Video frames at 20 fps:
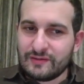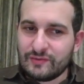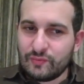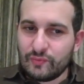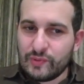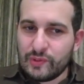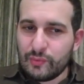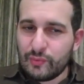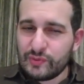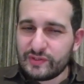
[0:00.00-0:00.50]

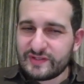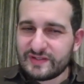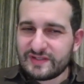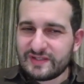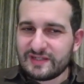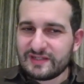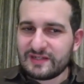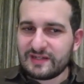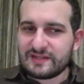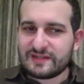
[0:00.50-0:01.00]
we will
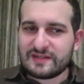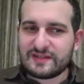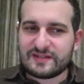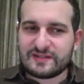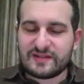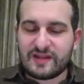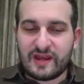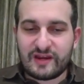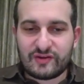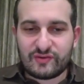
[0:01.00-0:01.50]
see that this
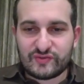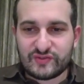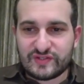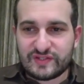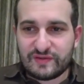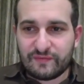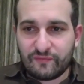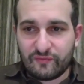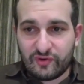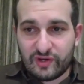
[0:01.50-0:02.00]
knight on
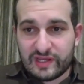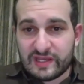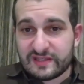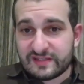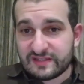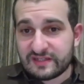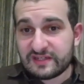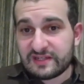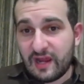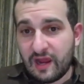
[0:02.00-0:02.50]
c3 is
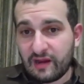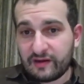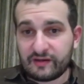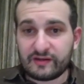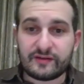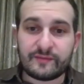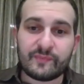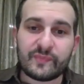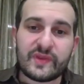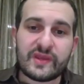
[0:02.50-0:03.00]
the target.
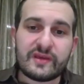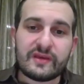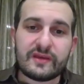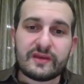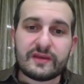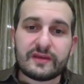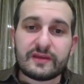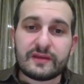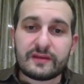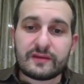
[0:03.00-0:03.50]

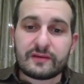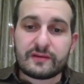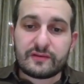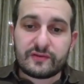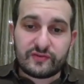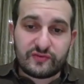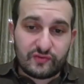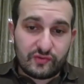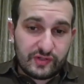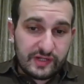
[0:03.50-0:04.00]

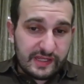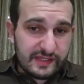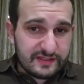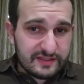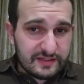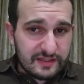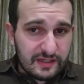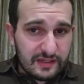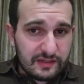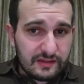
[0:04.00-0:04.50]
So let's
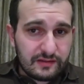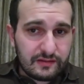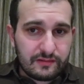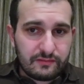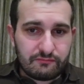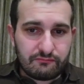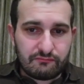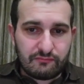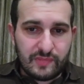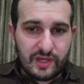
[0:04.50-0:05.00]
say
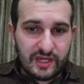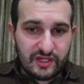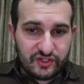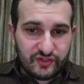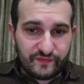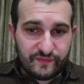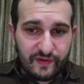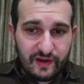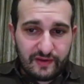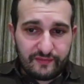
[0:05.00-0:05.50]

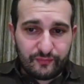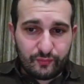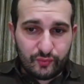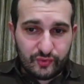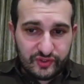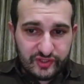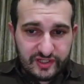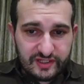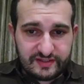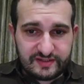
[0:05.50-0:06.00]
h5,
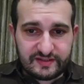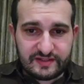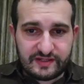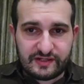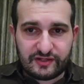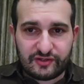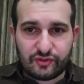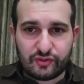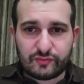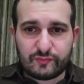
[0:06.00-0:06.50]
which is still
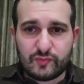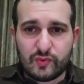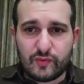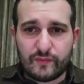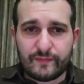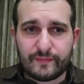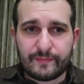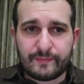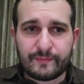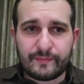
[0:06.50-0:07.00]
a good
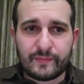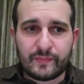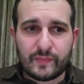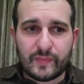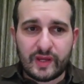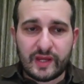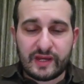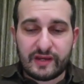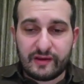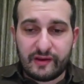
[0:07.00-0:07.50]
move,
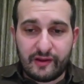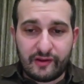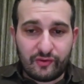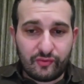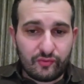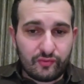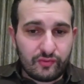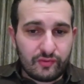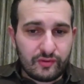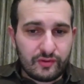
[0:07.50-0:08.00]
and
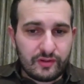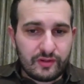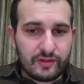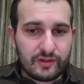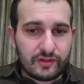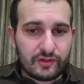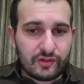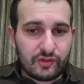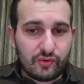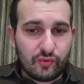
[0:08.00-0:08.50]
now
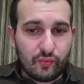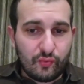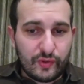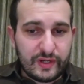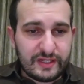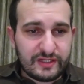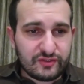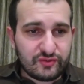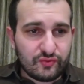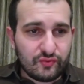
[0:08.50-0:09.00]

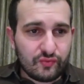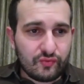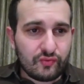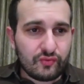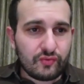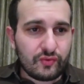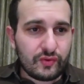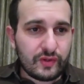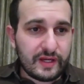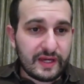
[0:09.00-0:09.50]
queen to
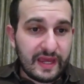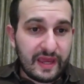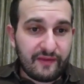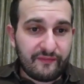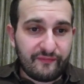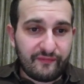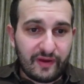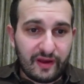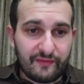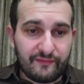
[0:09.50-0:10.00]

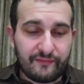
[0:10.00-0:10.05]
a5.